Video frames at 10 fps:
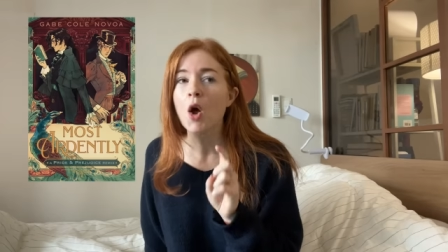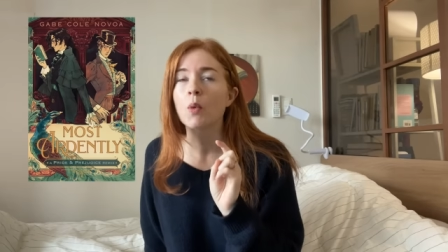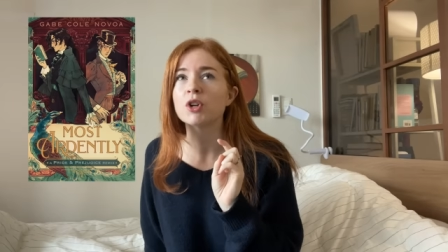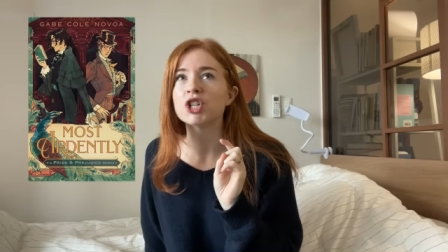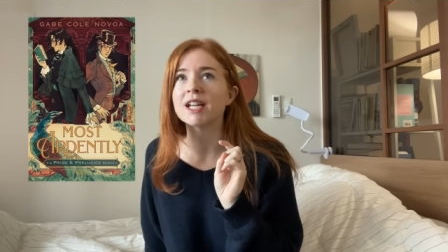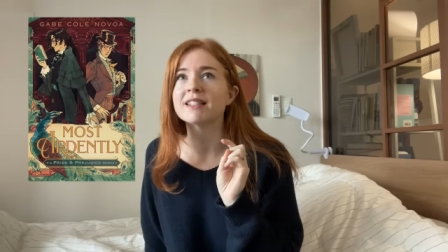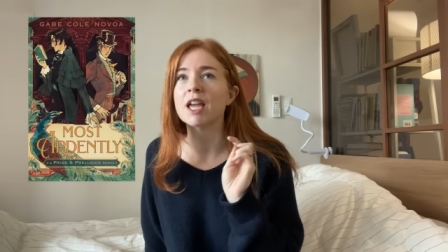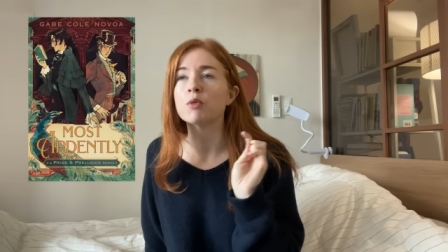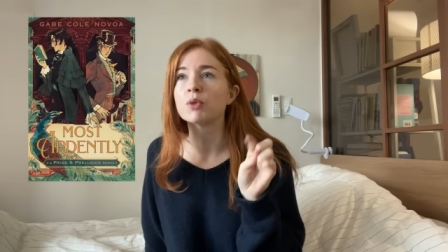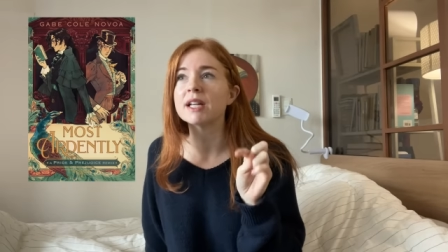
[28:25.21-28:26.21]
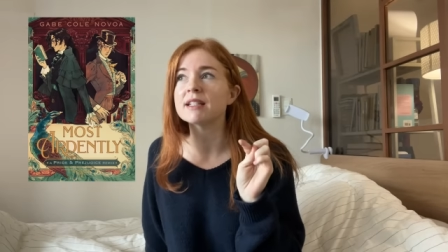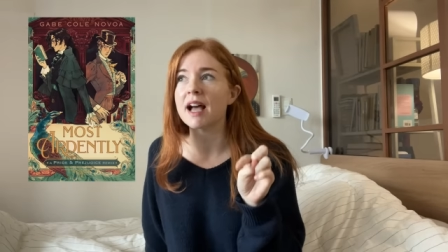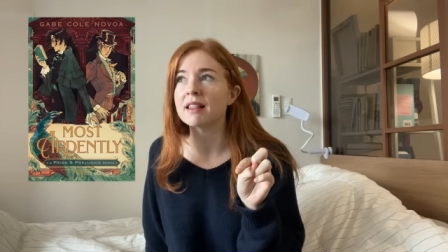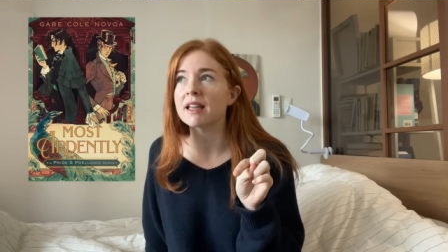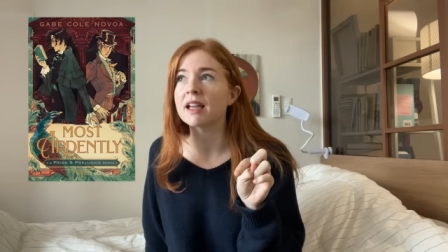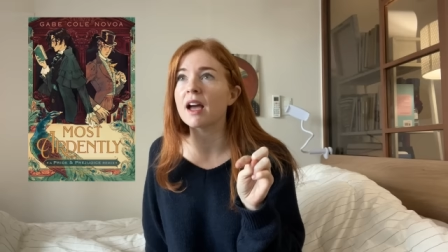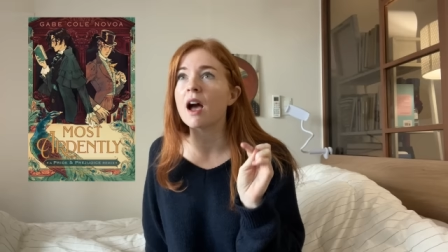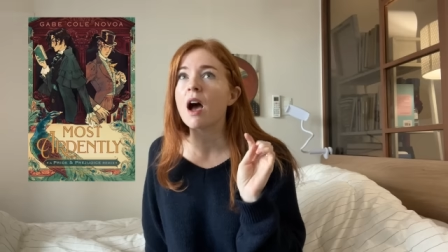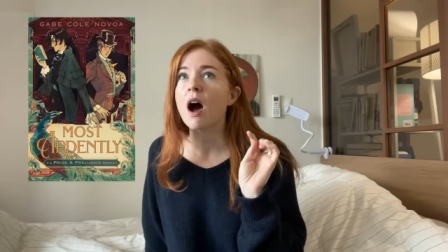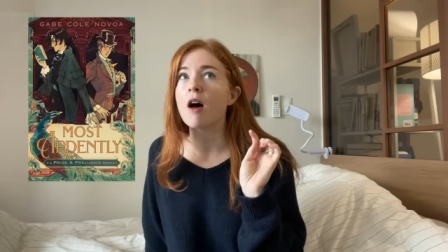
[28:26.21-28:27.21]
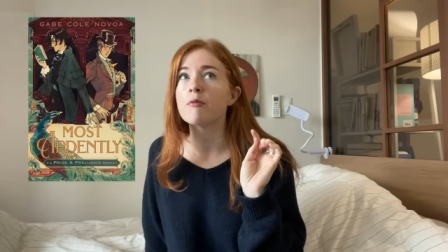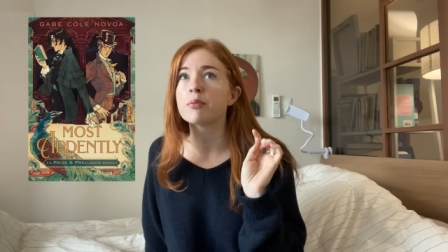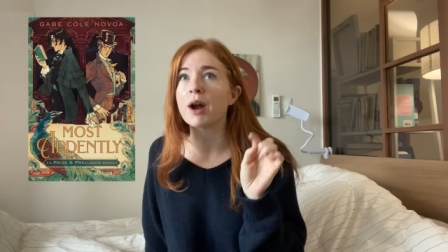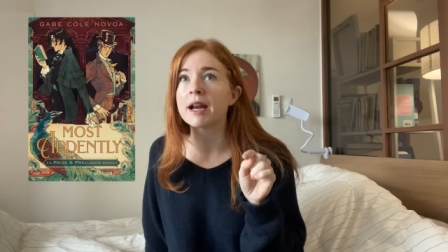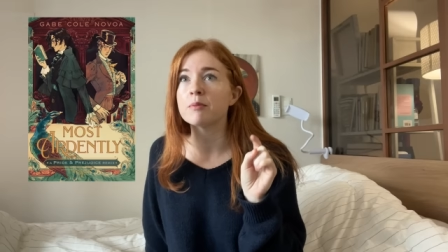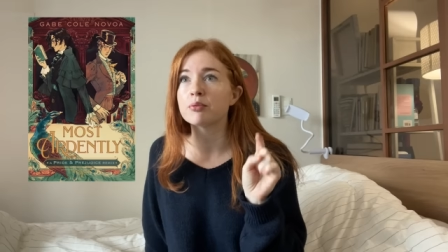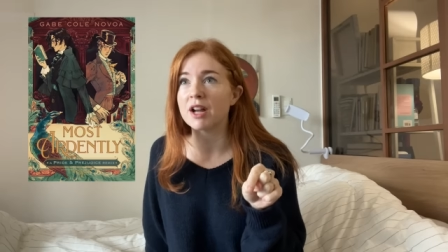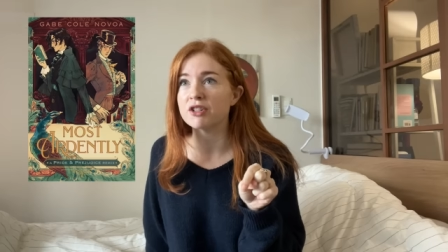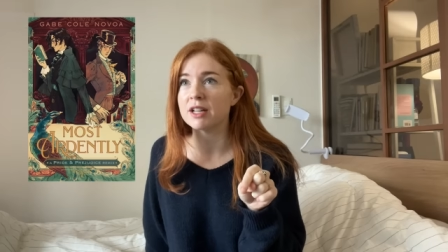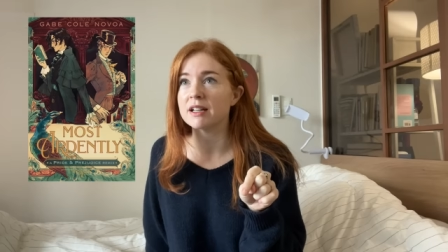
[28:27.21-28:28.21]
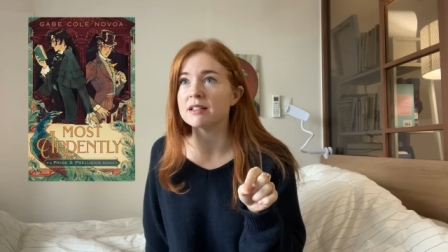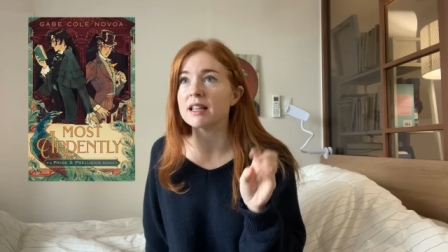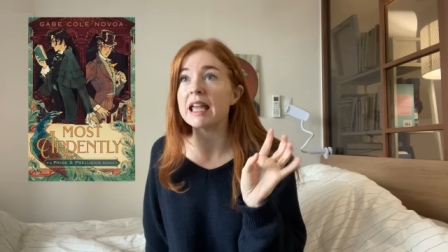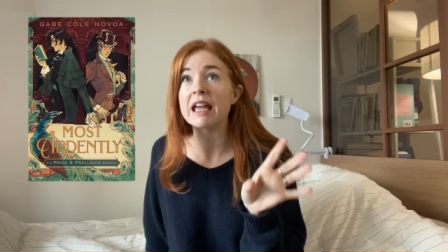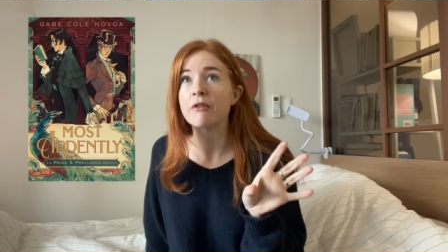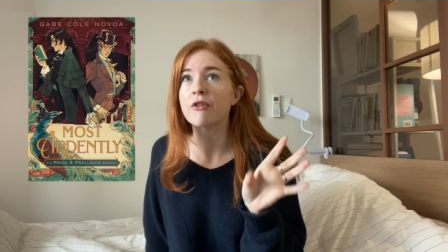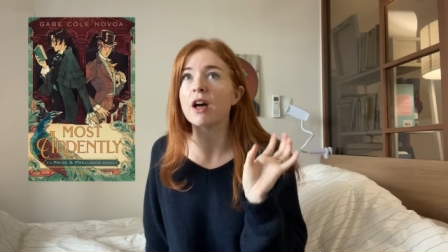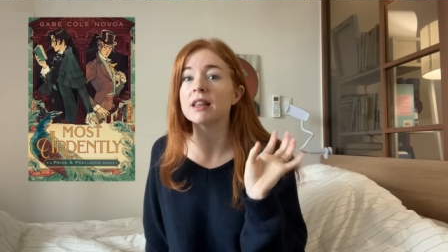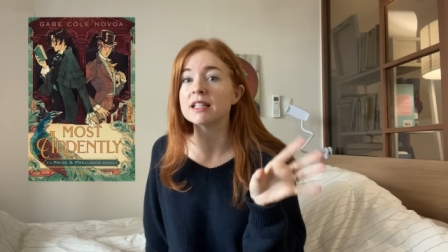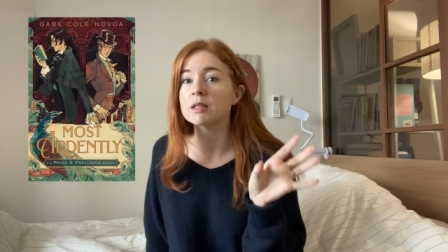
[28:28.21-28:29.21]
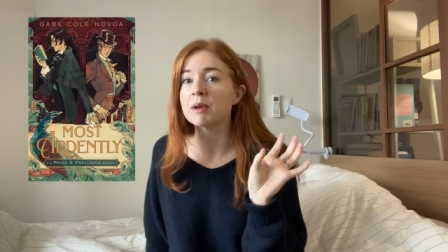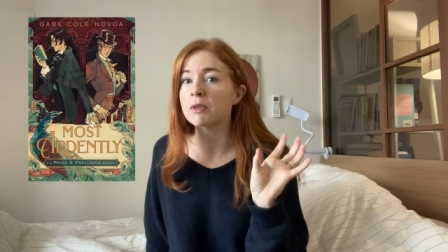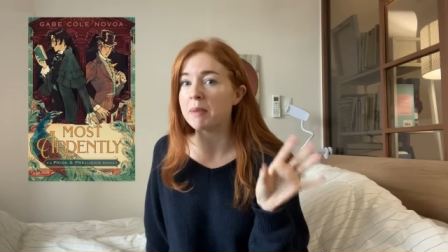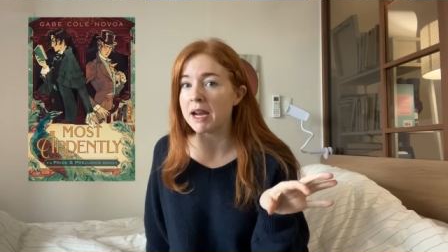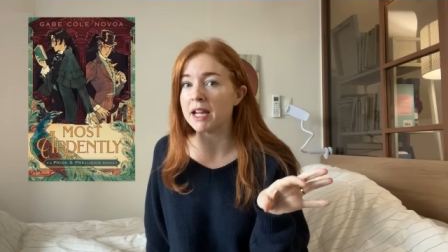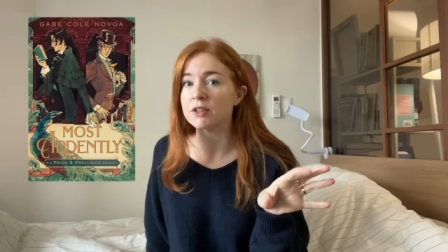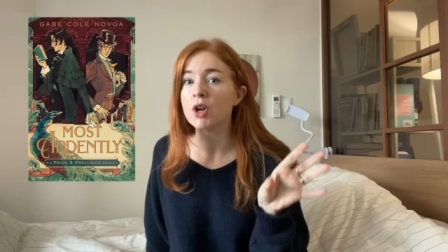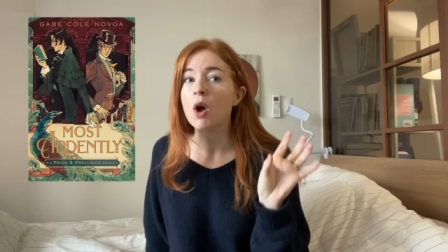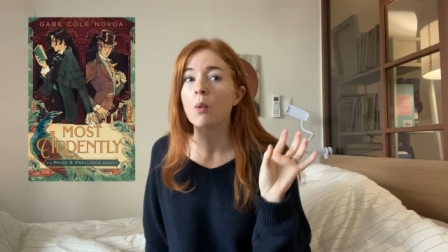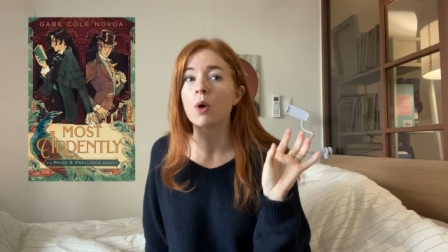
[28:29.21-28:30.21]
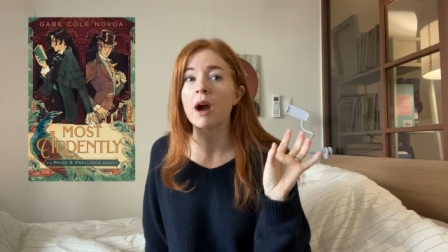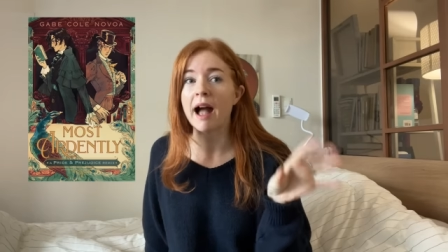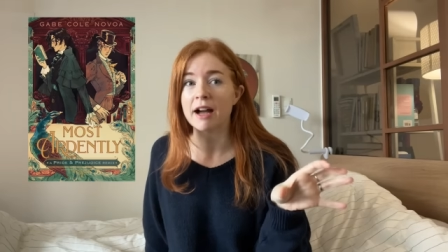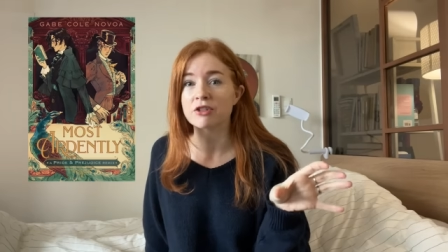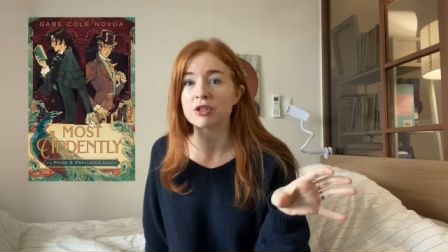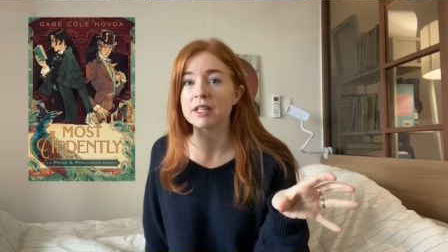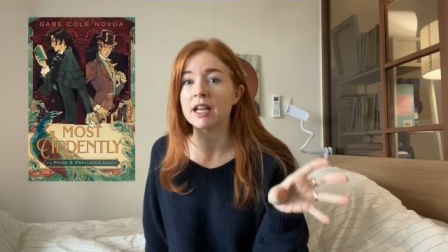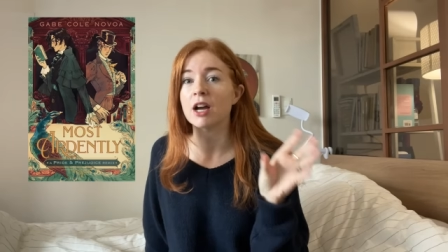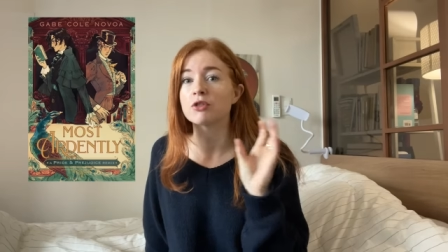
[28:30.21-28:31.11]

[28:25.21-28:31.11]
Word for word: which is a retelling of Pride and Prejudice if Elizabeth Bennett were actually